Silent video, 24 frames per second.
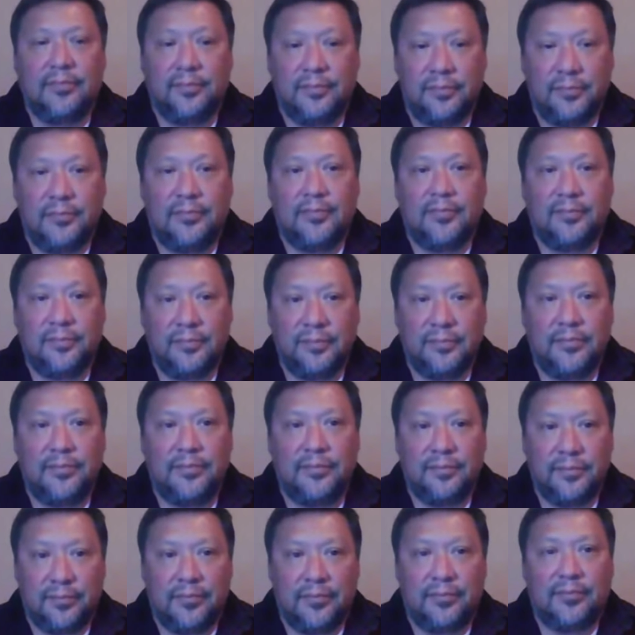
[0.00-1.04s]

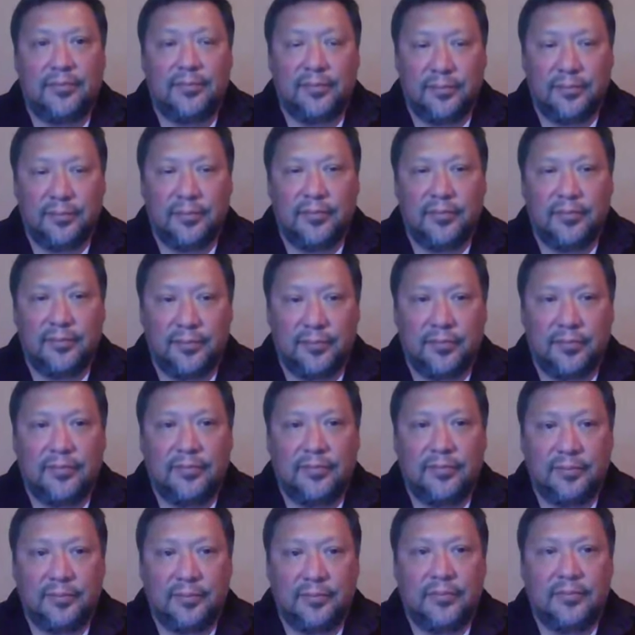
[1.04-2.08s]

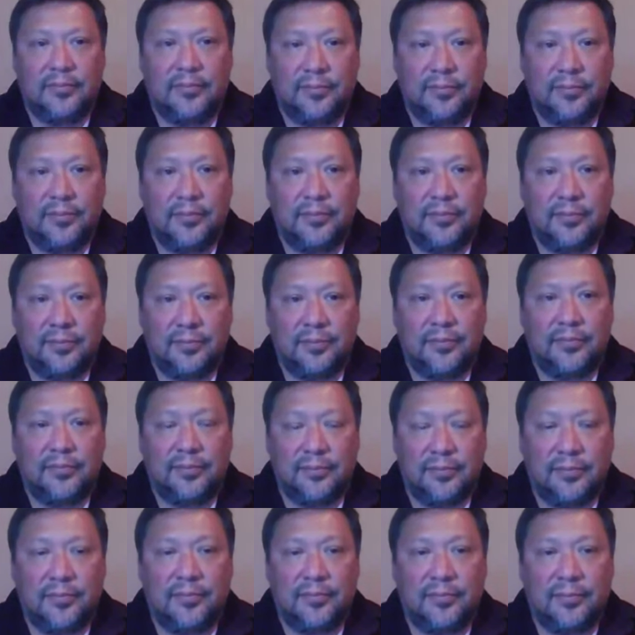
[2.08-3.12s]

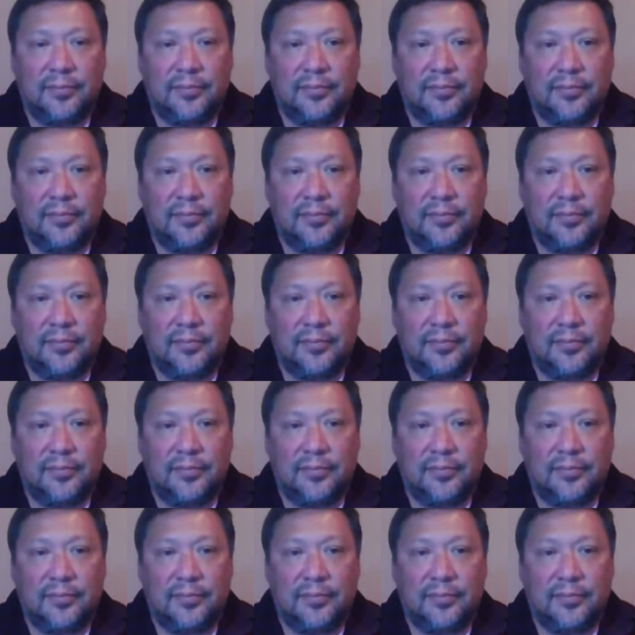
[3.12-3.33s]
No words are spoken by the person on screen.